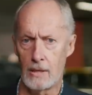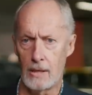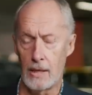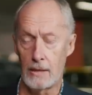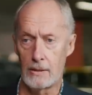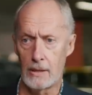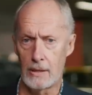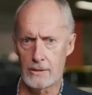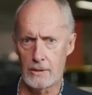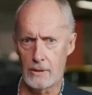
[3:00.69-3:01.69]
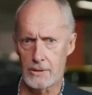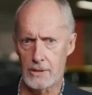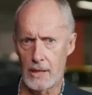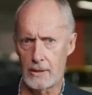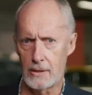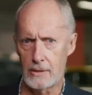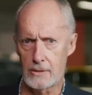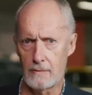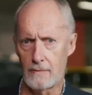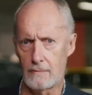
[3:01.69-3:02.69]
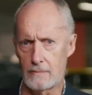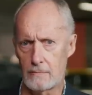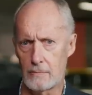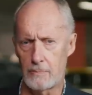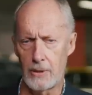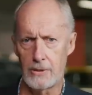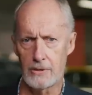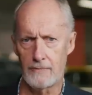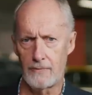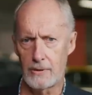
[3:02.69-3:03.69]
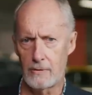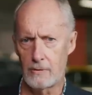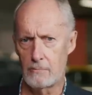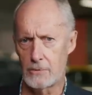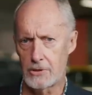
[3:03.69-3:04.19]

And uh, so I started as a, an apprentice fitter and